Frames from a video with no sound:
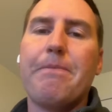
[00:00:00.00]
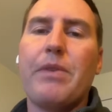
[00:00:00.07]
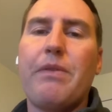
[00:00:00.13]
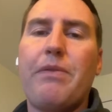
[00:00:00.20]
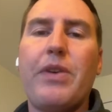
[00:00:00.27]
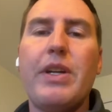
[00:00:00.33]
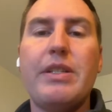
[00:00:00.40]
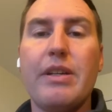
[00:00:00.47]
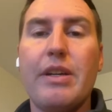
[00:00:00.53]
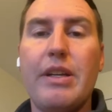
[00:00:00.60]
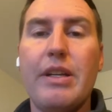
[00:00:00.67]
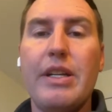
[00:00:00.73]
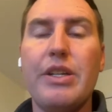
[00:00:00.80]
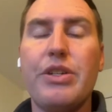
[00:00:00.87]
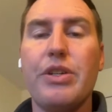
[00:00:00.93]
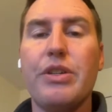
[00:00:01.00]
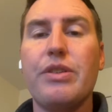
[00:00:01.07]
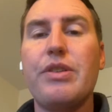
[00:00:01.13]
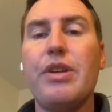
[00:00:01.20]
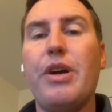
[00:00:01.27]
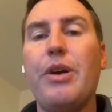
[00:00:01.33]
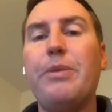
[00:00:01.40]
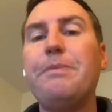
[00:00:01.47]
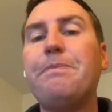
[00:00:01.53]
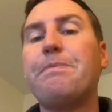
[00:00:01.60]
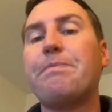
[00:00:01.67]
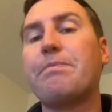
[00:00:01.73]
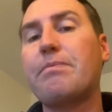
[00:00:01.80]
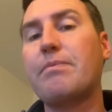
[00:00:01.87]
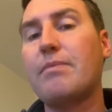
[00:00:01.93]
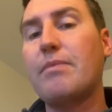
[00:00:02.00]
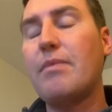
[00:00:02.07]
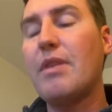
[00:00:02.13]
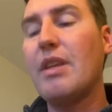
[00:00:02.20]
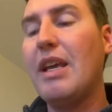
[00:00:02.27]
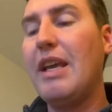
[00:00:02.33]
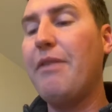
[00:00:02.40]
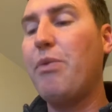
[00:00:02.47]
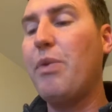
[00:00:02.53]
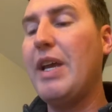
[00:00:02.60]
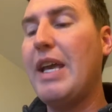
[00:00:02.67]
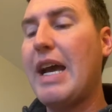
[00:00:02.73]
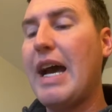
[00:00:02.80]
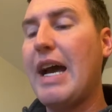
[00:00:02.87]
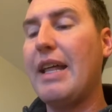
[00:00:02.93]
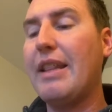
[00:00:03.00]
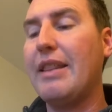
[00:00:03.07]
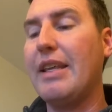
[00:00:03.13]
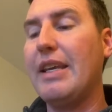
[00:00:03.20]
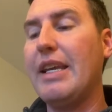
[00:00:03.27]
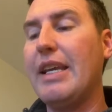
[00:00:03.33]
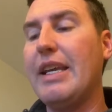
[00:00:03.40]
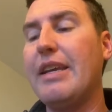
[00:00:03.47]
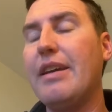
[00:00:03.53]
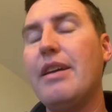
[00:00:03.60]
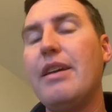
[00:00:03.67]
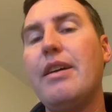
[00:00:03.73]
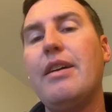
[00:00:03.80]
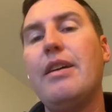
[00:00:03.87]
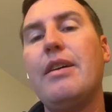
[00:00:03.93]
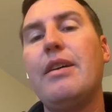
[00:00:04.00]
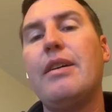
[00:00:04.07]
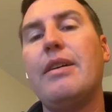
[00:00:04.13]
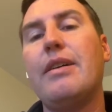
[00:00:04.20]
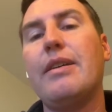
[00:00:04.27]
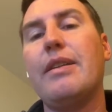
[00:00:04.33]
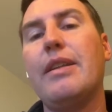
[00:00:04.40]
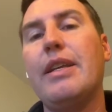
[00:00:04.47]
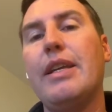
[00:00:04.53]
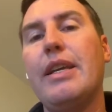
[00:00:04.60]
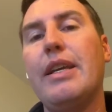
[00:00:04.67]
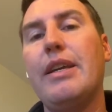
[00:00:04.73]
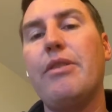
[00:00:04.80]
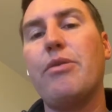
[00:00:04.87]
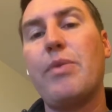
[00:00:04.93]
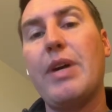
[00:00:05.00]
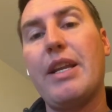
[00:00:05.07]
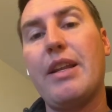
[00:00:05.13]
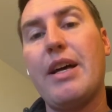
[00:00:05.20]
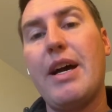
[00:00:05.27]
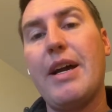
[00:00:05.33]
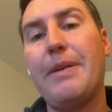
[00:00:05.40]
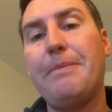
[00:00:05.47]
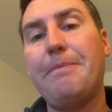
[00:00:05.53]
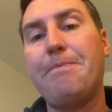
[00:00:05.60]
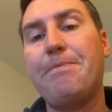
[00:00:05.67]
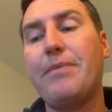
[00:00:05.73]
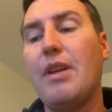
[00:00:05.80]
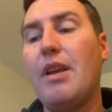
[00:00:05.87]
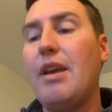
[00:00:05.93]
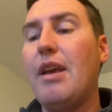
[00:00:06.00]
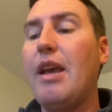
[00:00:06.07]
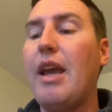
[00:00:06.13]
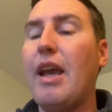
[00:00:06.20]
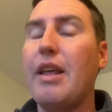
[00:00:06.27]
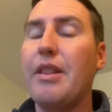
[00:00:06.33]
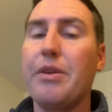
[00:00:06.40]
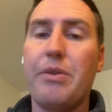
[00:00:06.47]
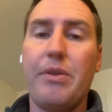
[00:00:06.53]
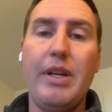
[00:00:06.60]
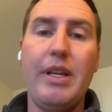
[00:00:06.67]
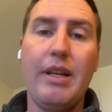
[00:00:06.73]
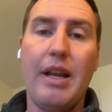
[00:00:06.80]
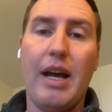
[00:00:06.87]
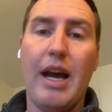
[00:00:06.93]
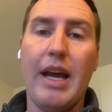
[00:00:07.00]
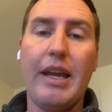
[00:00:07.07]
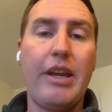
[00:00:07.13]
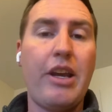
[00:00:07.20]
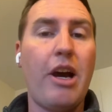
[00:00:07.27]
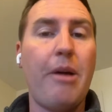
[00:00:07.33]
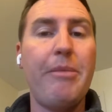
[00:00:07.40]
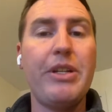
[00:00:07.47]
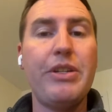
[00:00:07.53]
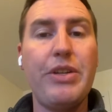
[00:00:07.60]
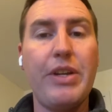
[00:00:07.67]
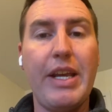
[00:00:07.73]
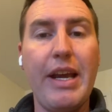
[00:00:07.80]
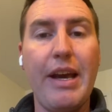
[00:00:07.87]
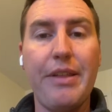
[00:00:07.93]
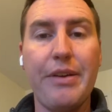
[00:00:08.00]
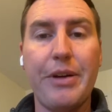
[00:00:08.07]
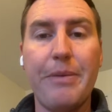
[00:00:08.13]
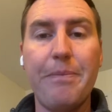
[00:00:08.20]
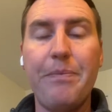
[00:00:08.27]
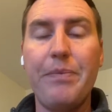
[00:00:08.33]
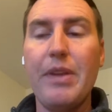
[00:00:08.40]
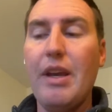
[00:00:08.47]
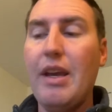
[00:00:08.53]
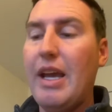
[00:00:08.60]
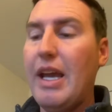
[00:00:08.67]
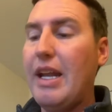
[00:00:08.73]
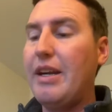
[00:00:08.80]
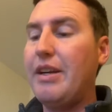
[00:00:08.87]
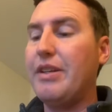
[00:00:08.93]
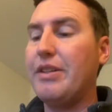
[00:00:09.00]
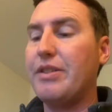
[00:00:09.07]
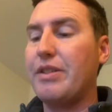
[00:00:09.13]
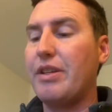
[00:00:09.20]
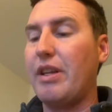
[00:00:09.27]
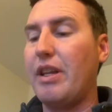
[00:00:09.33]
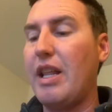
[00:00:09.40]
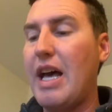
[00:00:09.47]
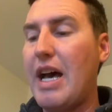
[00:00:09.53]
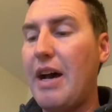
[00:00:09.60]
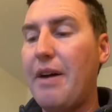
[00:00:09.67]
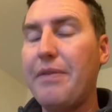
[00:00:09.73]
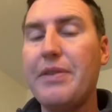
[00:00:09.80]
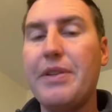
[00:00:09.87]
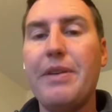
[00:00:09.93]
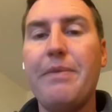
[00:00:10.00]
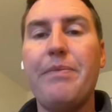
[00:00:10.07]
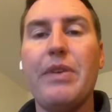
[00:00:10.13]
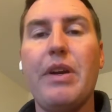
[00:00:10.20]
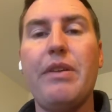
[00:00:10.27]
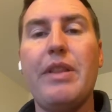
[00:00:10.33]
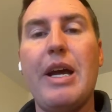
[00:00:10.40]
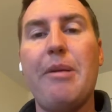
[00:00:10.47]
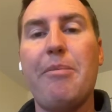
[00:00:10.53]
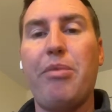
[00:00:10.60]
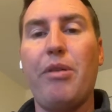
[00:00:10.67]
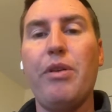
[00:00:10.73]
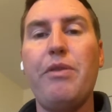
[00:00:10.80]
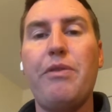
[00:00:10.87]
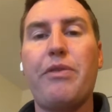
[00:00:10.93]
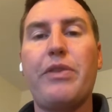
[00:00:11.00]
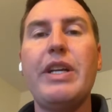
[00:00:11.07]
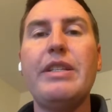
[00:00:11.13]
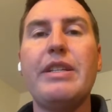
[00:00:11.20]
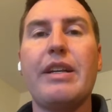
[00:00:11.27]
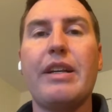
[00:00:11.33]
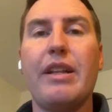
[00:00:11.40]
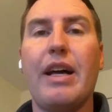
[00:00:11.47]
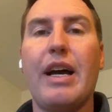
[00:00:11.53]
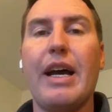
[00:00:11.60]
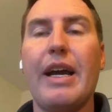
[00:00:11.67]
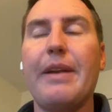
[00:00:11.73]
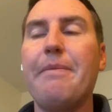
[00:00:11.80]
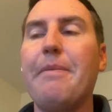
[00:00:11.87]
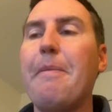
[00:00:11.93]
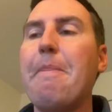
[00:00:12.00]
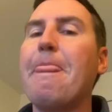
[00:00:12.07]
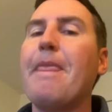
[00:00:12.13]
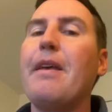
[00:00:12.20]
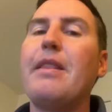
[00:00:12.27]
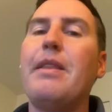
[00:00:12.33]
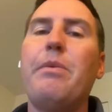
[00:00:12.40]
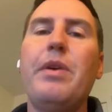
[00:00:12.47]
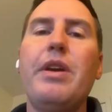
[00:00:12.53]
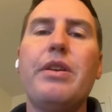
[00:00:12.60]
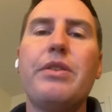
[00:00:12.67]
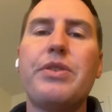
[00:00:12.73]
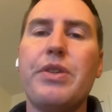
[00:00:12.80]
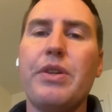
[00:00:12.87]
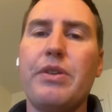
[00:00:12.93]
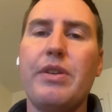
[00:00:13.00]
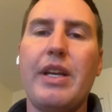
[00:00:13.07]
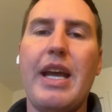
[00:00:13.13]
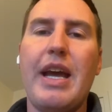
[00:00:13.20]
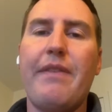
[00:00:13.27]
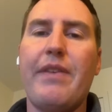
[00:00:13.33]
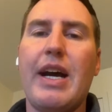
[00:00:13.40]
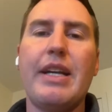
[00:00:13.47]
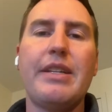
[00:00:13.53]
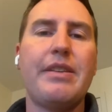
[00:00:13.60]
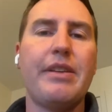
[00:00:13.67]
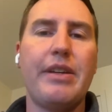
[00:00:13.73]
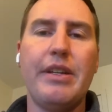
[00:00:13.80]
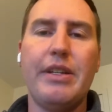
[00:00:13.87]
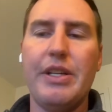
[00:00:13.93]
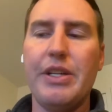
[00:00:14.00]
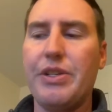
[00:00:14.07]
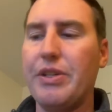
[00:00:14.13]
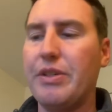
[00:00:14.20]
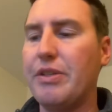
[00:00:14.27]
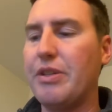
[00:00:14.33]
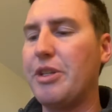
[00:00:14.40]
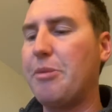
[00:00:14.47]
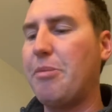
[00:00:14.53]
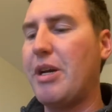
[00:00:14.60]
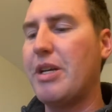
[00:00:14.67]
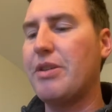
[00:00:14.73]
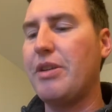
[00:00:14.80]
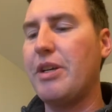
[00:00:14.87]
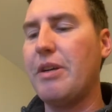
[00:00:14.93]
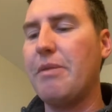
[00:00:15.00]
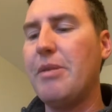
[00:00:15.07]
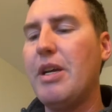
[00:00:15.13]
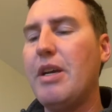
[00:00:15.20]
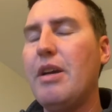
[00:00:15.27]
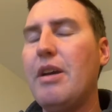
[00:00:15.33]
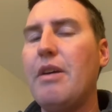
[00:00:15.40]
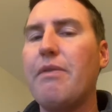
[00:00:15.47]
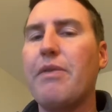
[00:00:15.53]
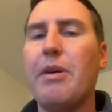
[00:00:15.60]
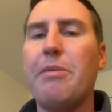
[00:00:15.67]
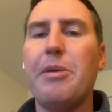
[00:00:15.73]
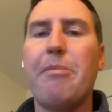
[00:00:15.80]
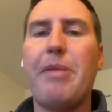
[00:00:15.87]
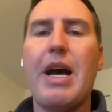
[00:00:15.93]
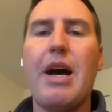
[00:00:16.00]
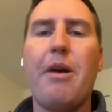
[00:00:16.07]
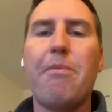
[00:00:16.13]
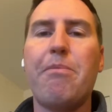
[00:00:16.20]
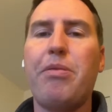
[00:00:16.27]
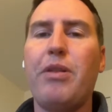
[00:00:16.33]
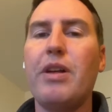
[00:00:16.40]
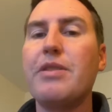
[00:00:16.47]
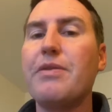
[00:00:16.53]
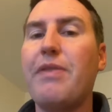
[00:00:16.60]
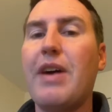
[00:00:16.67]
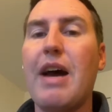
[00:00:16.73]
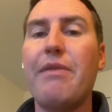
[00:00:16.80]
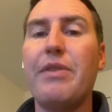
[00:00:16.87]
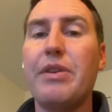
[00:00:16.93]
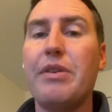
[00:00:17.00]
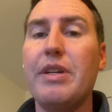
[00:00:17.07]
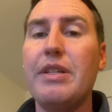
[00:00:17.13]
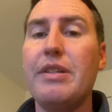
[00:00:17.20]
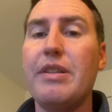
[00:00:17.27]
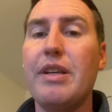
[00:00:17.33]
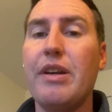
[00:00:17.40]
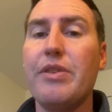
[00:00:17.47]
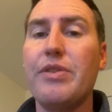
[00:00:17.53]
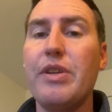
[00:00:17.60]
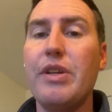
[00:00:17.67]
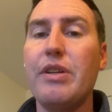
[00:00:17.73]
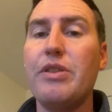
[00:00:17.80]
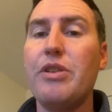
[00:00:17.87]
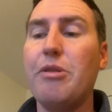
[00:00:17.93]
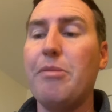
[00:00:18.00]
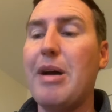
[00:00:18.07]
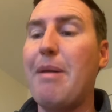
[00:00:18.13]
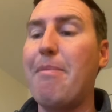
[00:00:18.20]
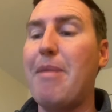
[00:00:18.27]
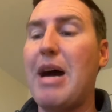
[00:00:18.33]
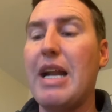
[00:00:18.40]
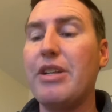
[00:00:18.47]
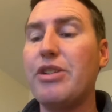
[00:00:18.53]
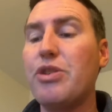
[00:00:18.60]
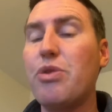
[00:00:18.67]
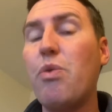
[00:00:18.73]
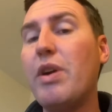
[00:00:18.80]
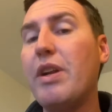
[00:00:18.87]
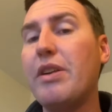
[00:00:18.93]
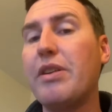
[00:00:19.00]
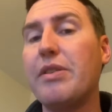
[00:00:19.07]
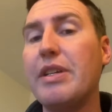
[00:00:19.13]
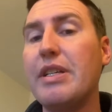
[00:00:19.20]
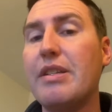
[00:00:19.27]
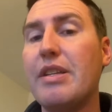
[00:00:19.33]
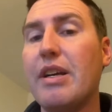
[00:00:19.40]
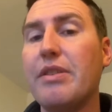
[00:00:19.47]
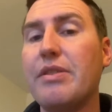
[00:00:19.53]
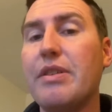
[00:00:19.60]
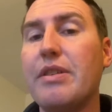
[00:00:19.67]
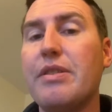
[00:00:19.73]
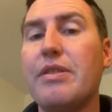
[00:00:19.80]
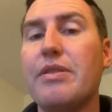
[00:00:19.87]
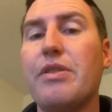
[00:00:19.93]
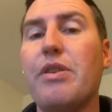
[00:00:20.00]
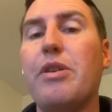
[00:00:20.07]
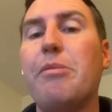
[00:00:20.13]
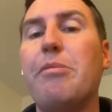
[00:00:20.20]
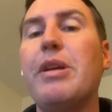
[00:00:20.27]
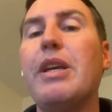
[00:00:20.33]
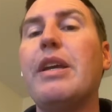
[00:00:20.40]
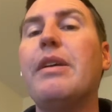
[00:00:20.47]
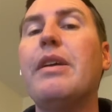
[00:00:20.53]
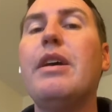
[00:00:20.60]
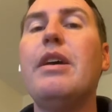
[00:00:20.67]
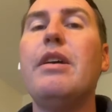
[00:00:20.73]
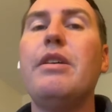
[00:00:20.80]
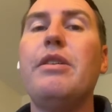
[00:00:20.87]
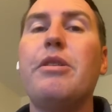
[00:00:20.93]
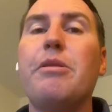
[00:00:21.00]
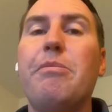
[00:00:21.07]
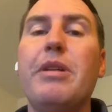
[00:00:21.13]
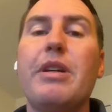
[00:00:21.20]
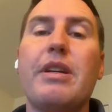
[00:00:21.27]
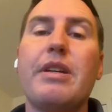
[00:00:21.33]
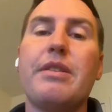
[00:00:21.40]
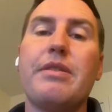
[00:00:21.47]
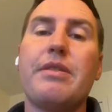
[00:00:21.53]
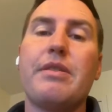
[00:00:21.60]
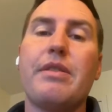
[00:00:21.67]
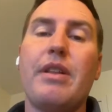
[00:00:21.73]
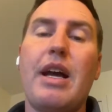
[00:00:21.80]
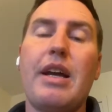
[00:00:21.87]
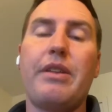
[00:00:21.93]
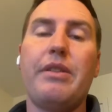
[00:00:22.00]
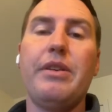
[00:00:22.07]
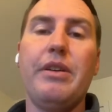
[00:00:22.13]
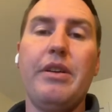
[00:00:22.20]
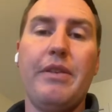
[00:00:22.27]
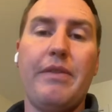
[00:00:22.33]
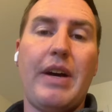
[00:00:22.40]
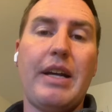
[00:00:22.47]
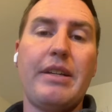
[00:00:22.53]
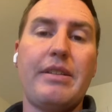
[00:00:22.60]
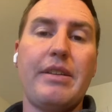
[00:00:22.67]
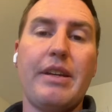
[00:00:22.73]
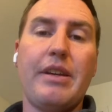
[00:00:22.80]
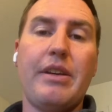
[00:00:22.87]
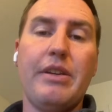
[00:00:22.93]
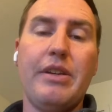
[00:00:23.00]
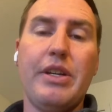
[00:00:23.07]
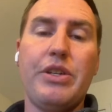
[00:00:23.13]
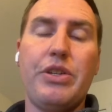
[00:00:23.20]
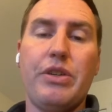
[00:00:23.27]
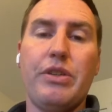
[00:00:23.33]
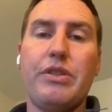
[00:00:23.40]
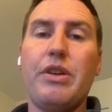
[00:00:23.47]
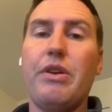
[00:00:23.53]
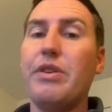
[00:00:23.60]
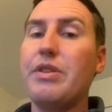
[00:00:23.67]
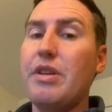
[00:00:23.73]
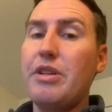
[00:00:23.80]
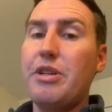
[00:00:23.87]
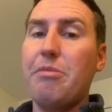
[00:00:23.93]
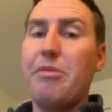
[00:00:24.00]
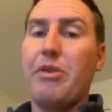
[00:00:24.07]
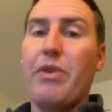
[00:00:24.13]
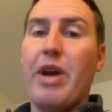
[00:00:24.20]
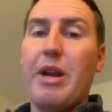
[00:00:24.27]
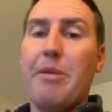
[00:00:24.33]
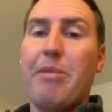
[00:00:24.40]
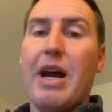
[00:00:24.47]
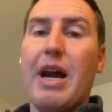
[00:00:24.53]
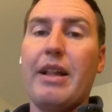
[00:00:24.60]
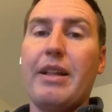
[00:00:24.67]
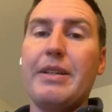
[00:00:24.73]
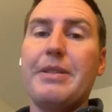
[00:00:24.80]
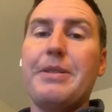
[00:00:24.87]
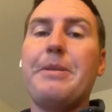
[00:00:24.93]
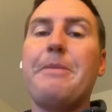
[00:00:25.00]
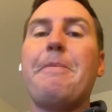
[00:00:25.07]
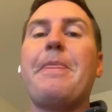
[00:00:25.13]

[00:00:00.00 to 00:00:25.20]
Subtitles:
freezing conditions. So if we have the red line and the green line coming together and it is left of that blue freezing line, then we could certainly have icing conditions, especially from about +5 degrees Celsius to about -20 degrees Celsius is going to be your biggest likelihood of icing conditions. So as instrument rated pilots,